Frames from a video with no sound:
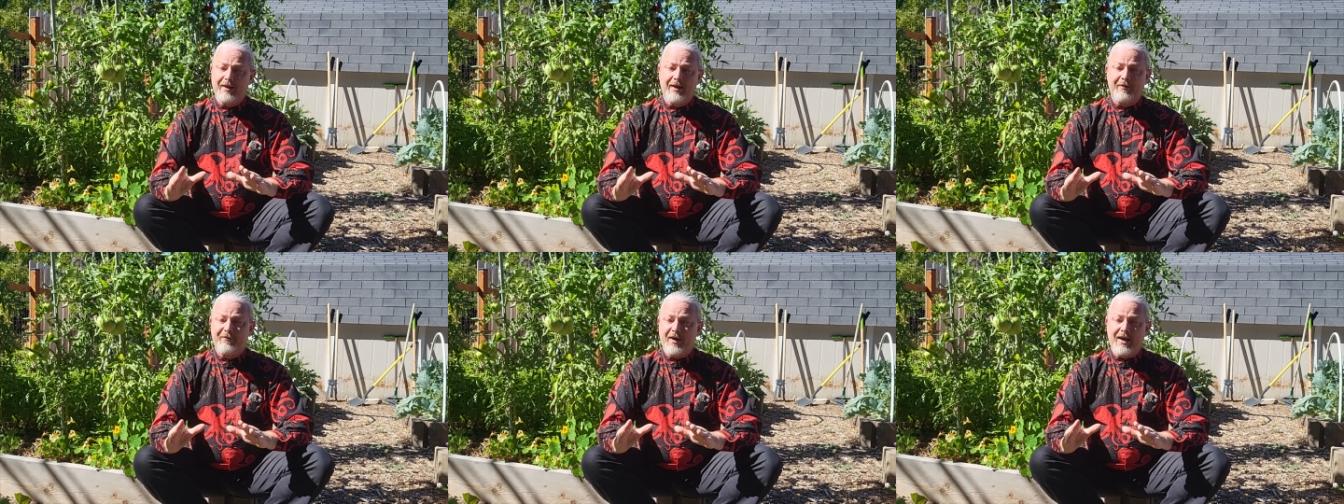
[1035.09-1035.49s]

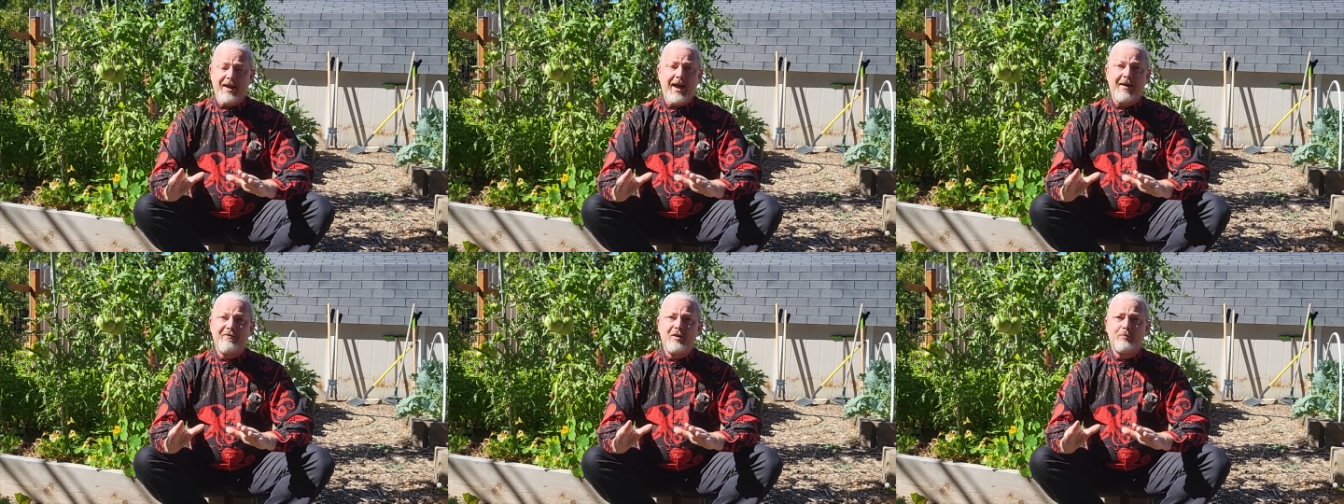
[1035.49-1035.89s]
If I
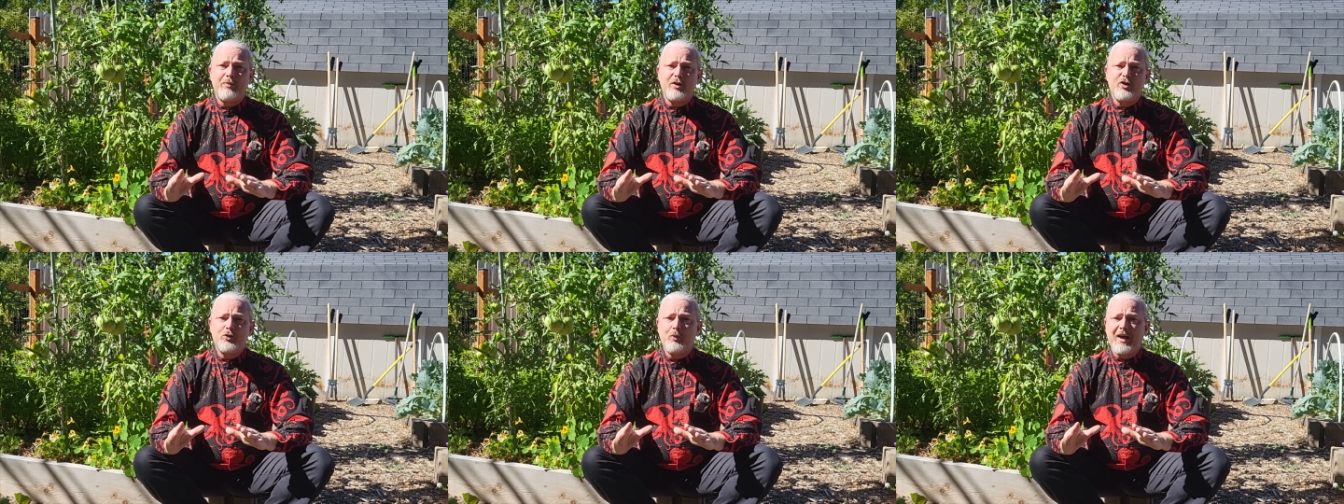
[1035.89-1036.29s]
haven't
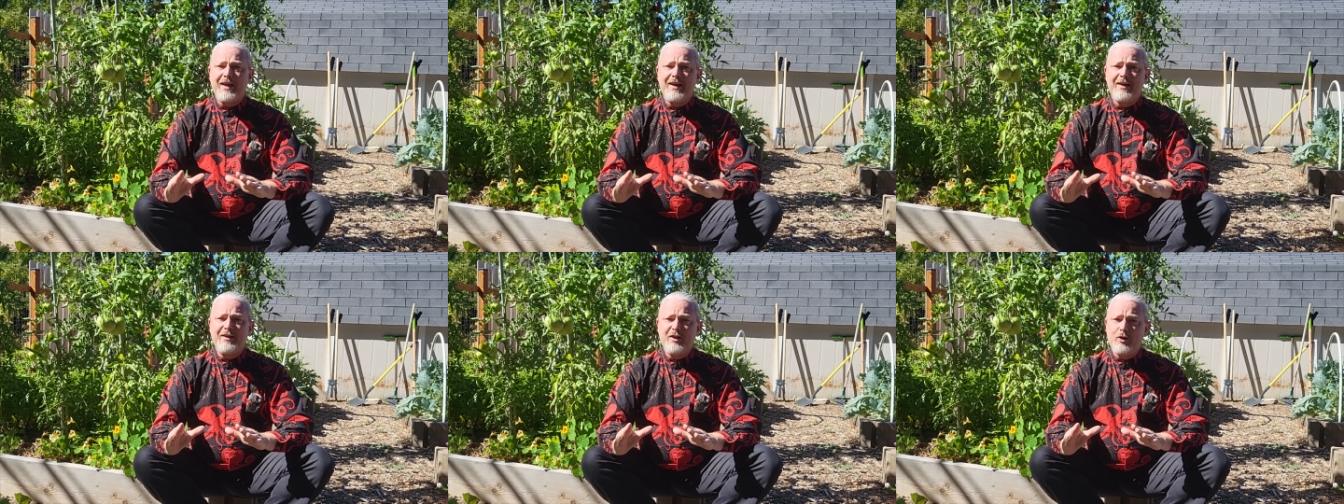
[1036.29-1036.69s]

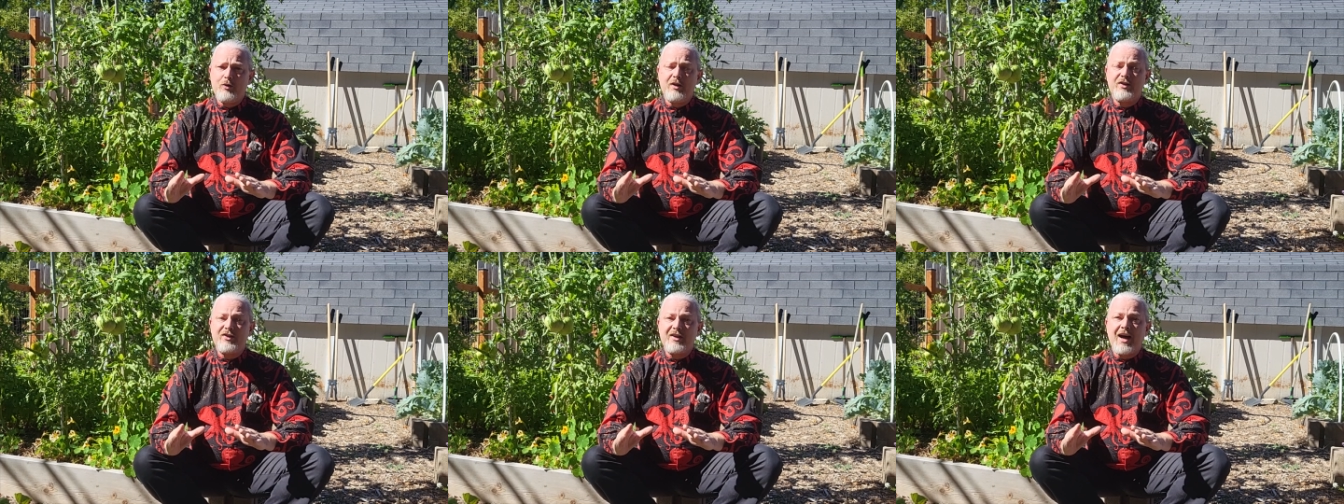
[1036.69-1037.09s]
persuaded you
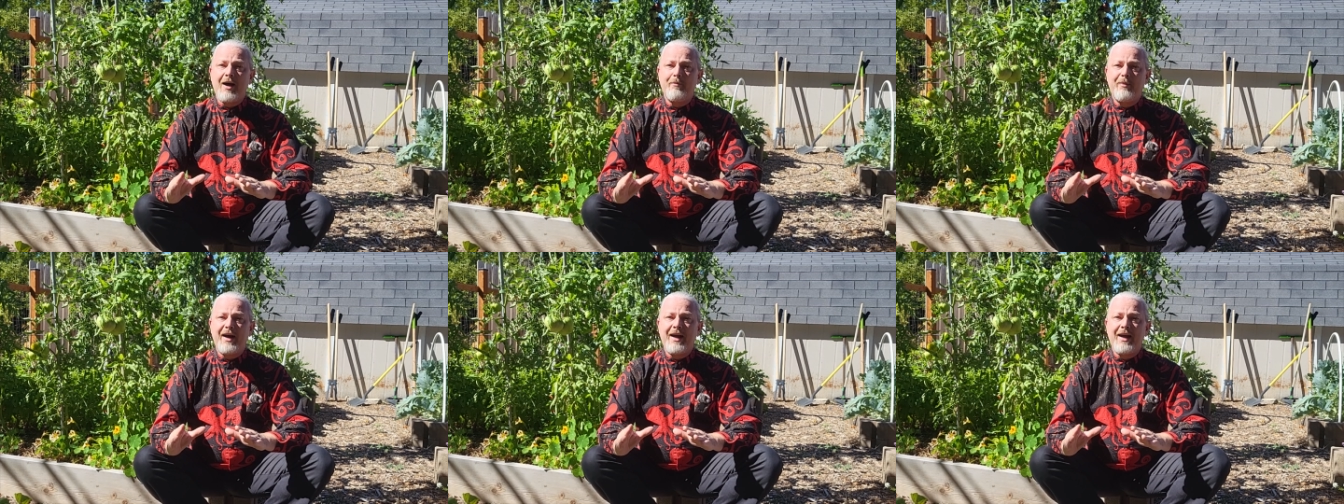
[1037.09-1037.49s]
to stop
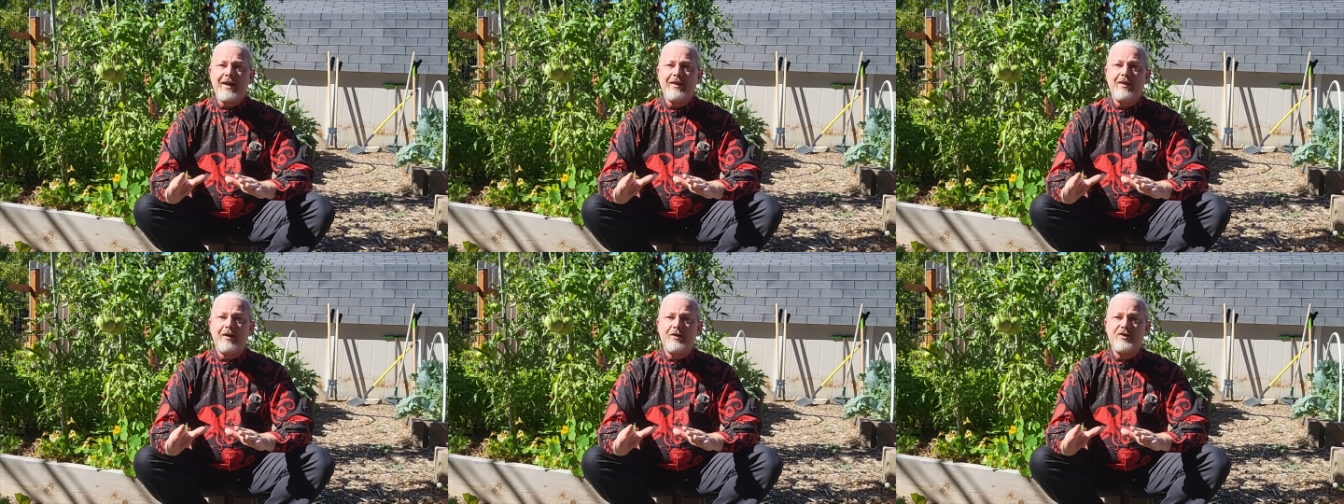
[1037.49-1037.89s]

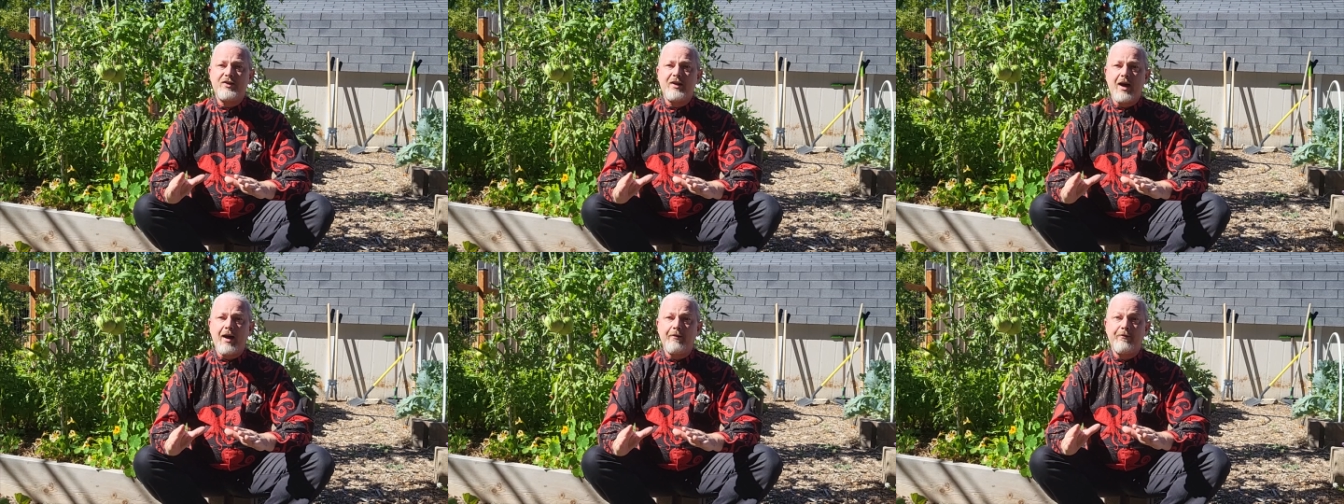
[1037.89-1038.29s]
buying their
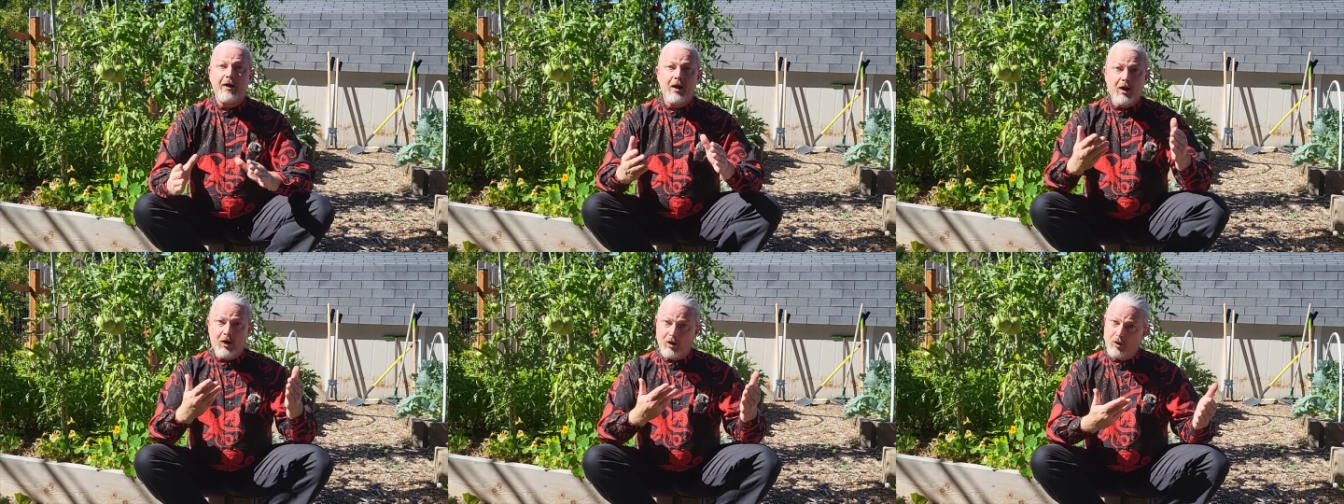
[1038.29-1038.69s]
stuff,
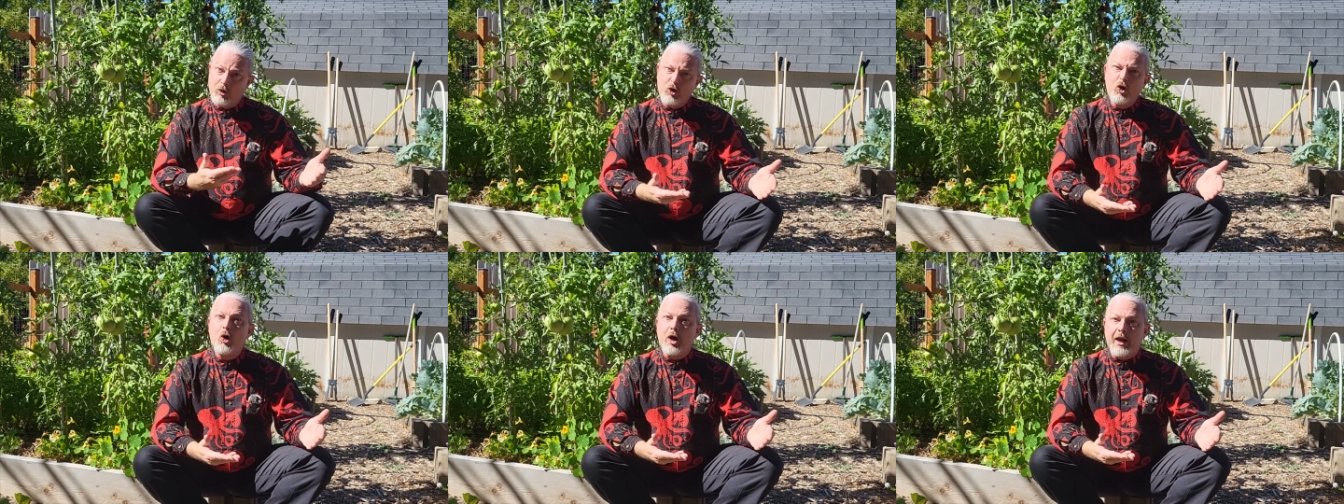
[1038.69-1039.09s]

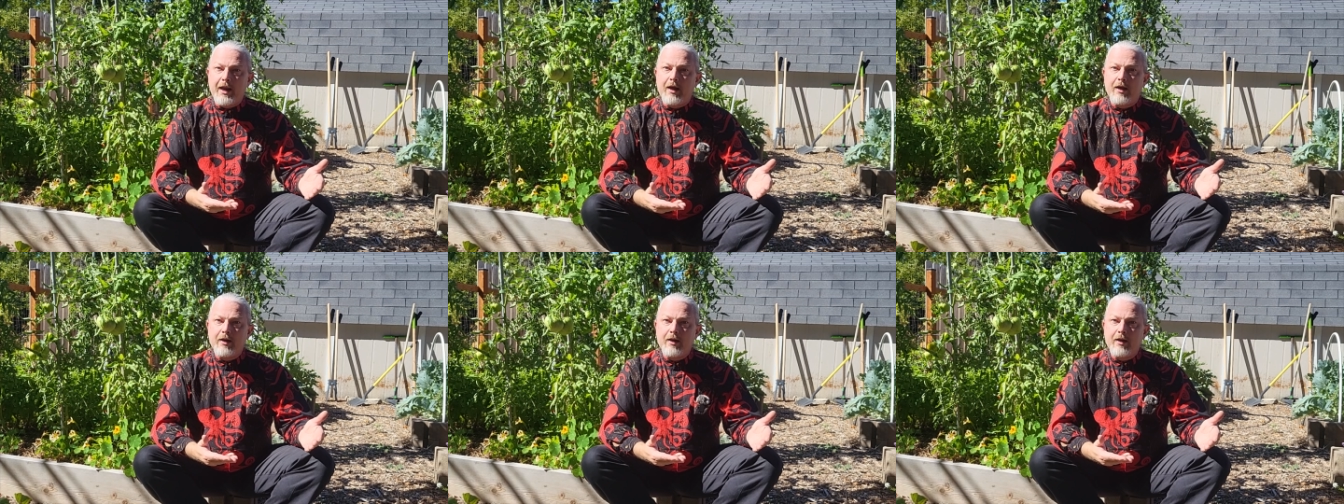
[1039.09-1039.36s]
good.